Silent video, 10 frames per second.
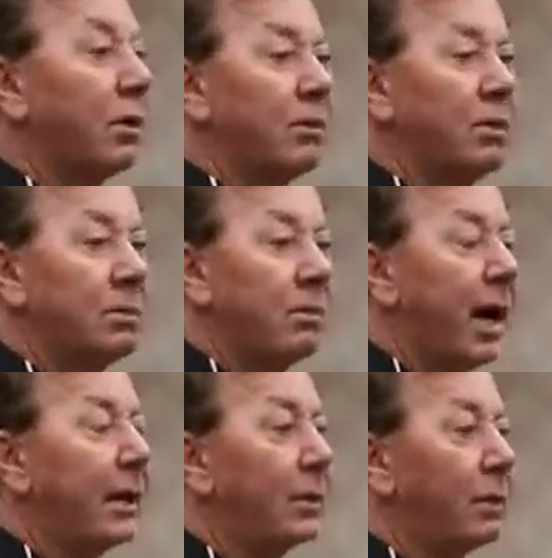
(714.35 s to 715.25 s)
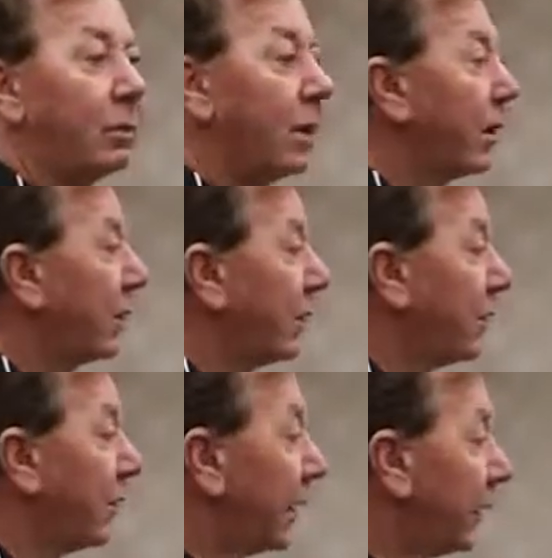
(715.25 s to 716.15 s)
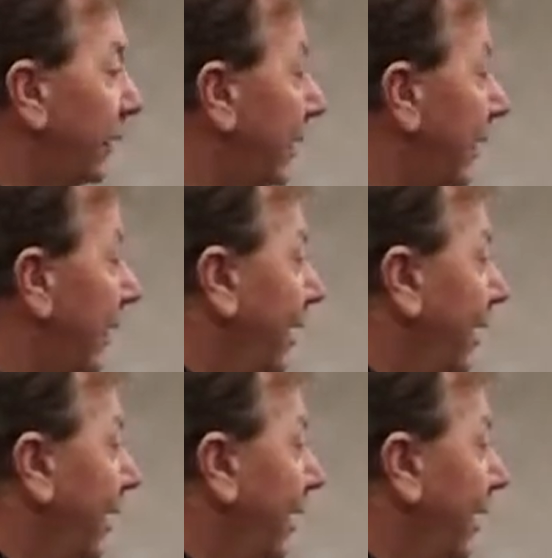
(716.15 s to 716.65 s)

or she's from Idaho, one of the two. I couldn't